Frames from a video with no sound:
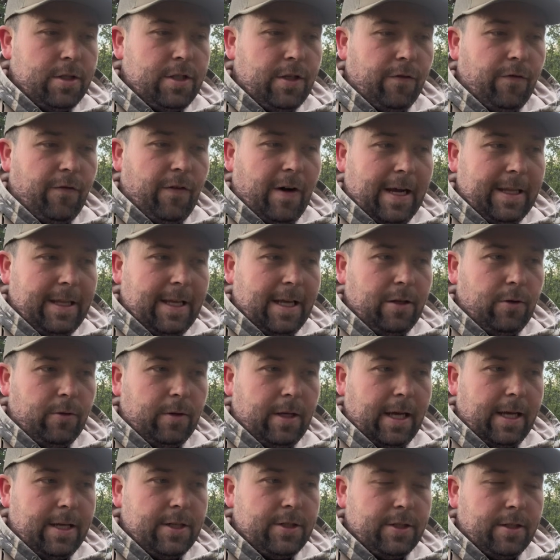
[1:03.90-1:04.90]
you find that
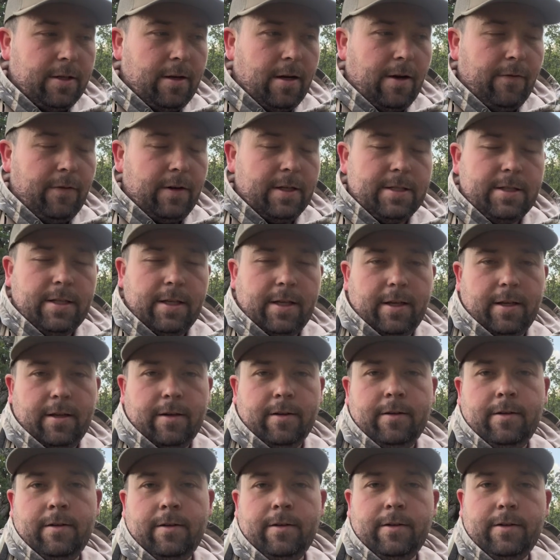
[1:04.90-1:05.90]
location, obviously
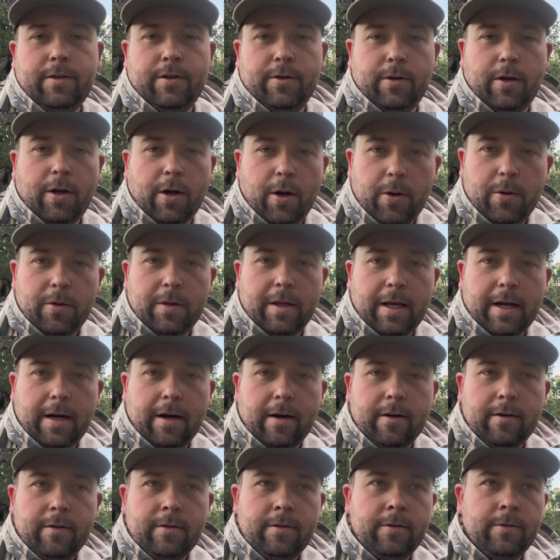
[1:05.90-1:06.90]
you go
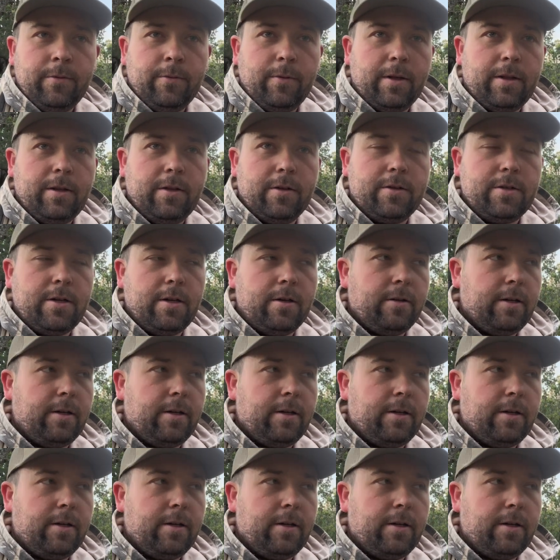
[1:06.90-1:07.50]
there with your trail